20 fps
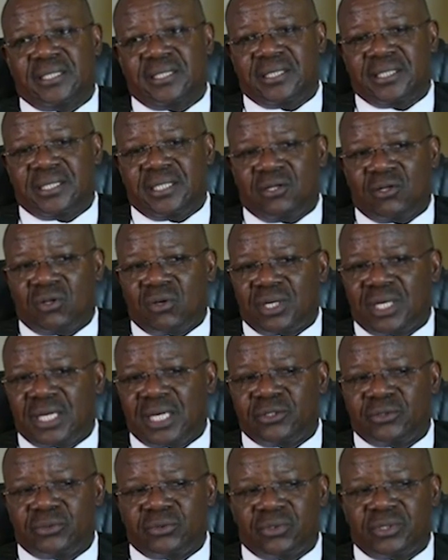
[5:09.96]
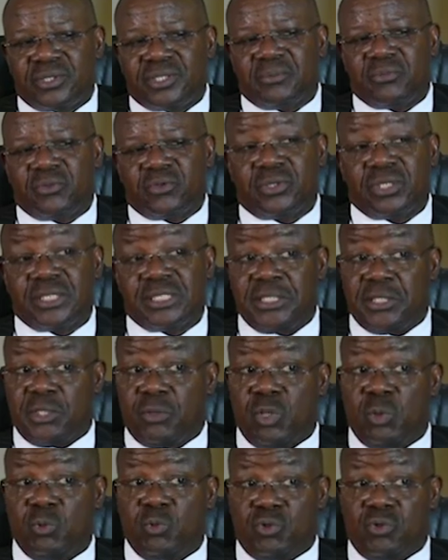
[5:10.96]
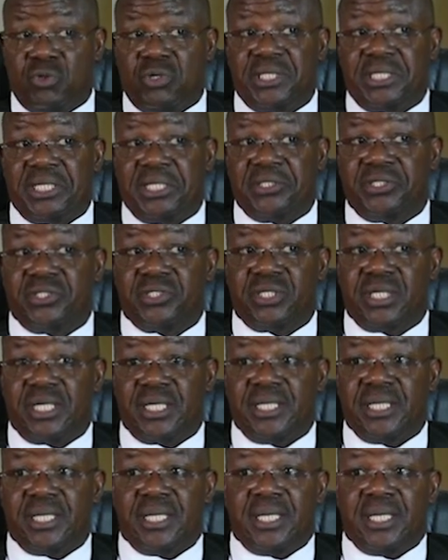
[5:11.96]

the longer you run democracy, the way we run in Nigeria,